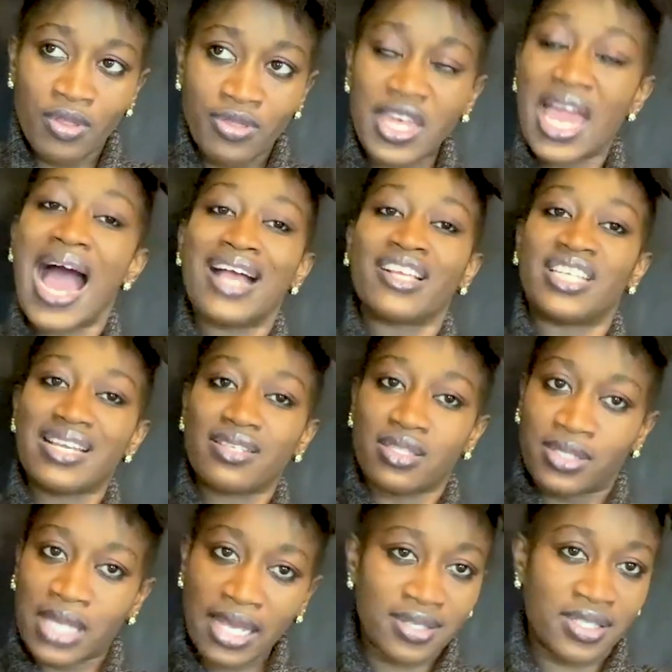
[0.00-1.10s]
they are just
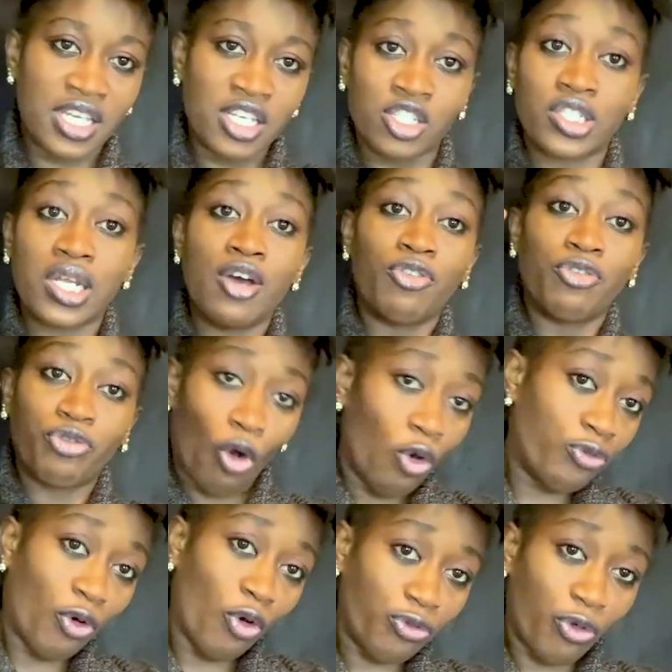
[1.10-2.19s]
destined
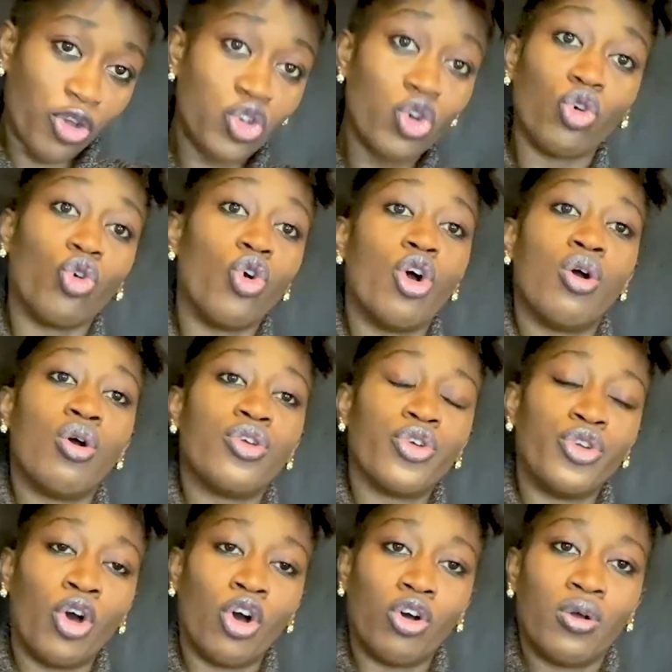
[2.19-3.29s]
for for for you
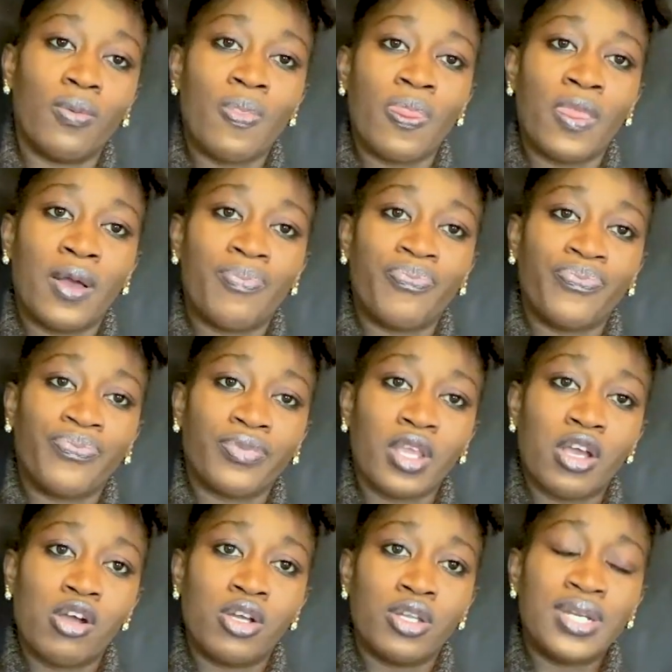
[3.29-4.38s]
you know
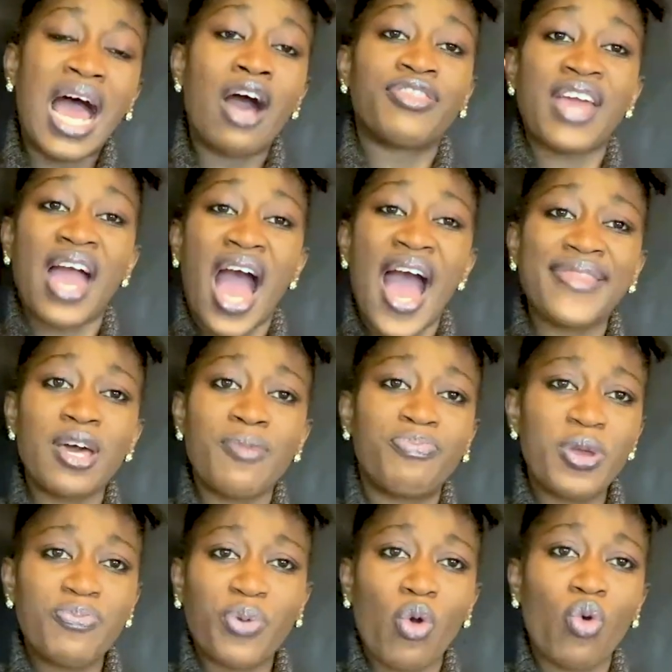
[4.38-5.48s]
now there are other
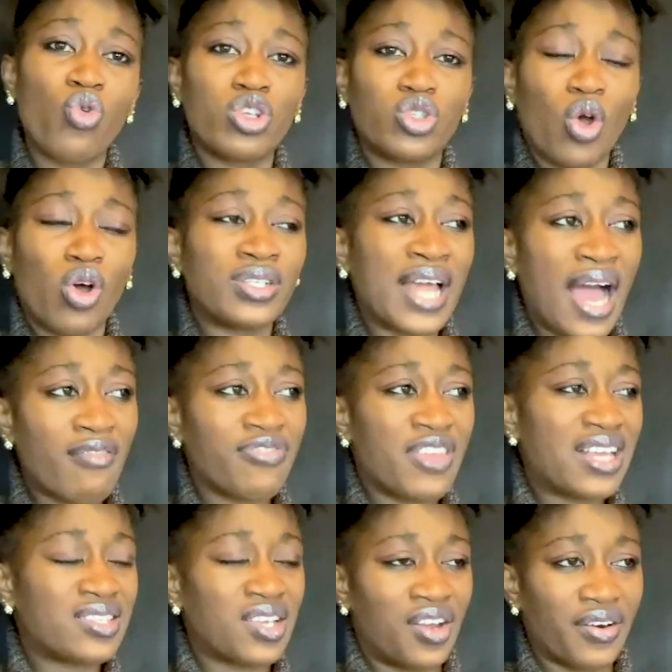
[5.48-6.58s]
people who don't have
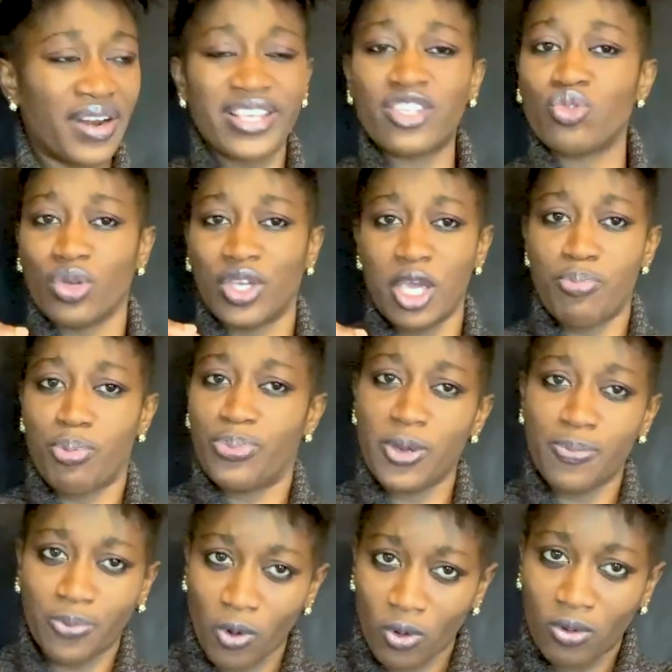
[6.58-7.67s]
that grace to keep
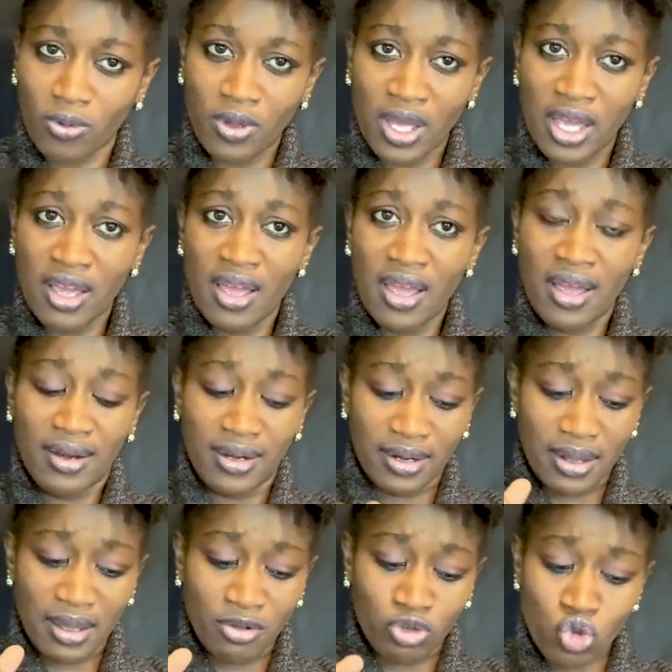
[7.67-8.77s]
people
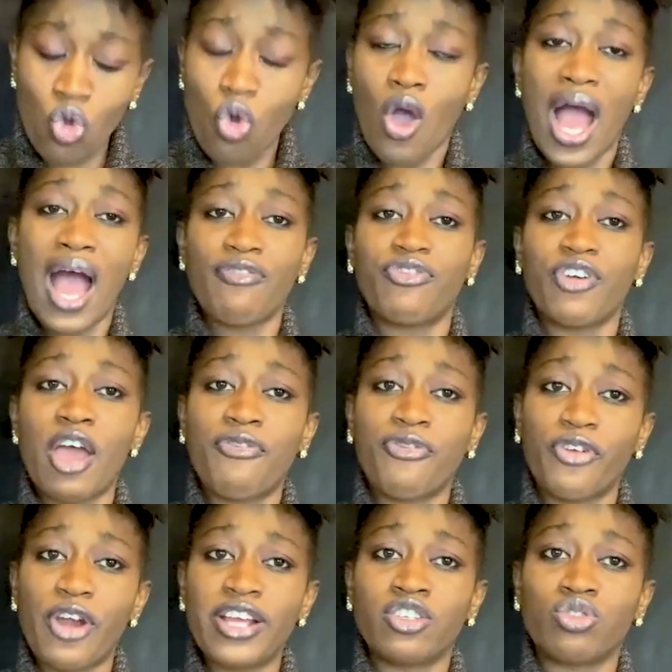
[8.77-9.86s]
you have a
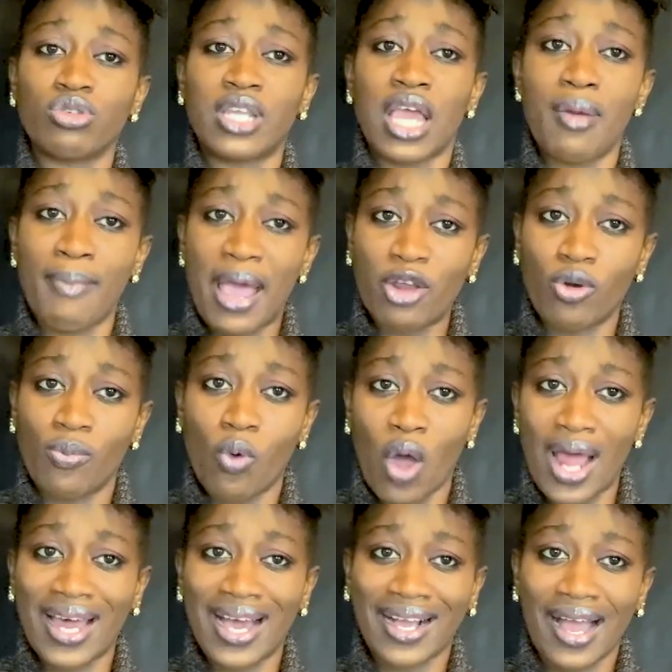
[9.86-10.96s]
friend today my
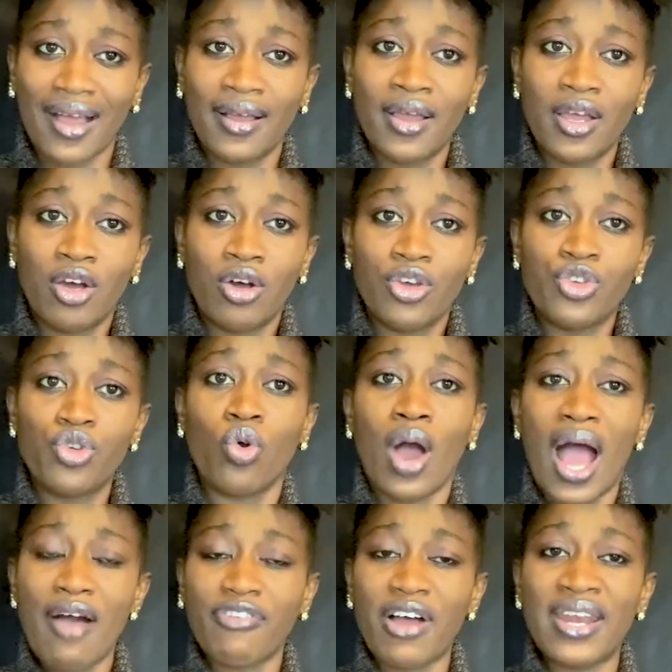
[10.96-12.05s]
Mwalaka you
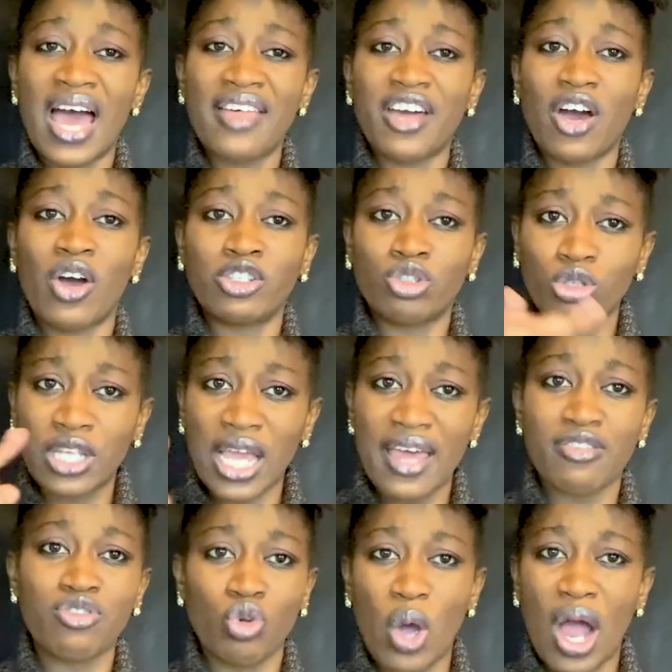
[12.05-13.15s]
have another one
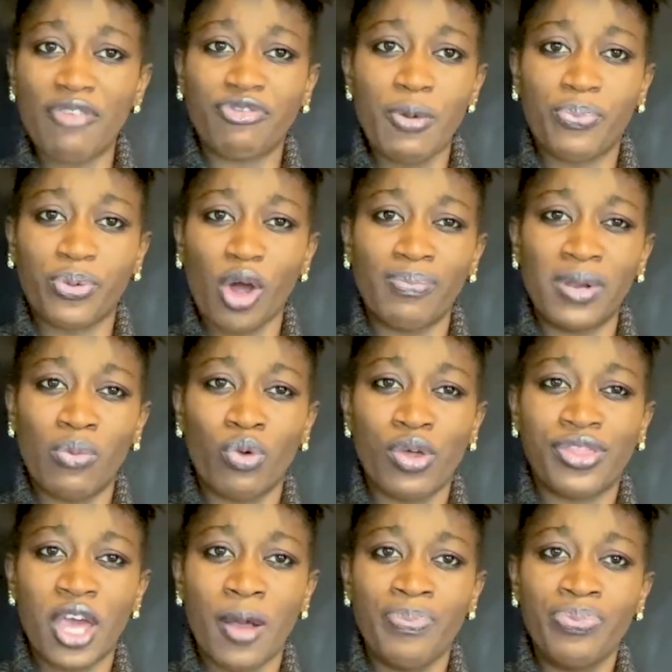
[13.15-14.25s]
today you have a problem
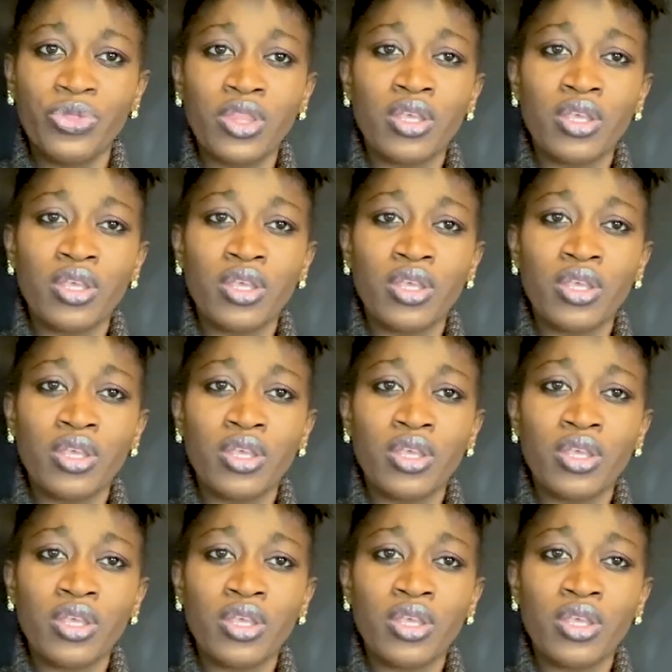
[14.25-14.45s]
with them